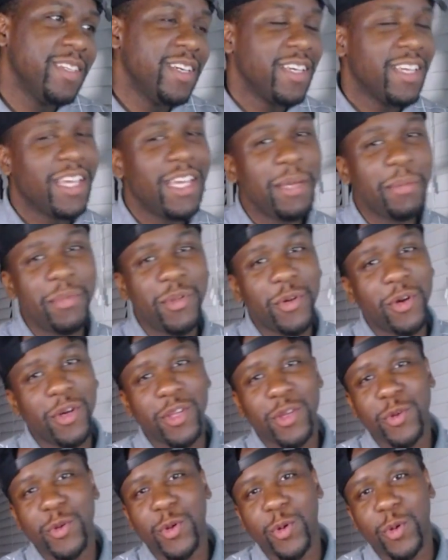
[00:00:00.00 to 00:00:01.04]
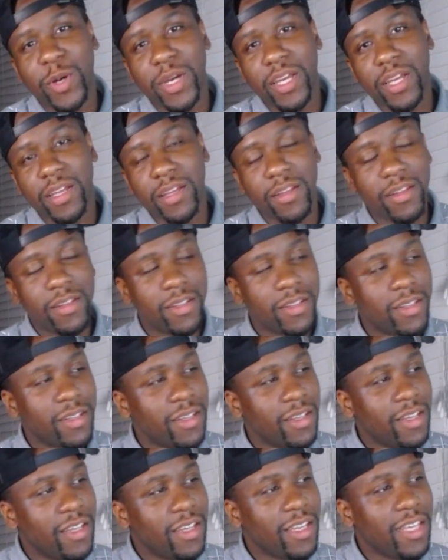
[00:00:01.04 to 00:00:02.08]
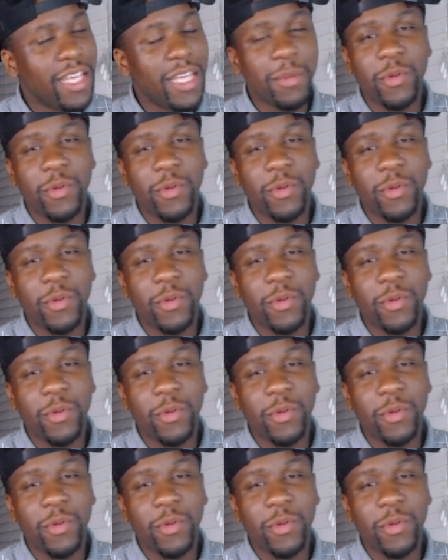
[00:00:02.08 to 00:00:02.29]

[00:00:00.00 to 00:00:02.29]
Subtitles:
Keep doing you, Queen. Keep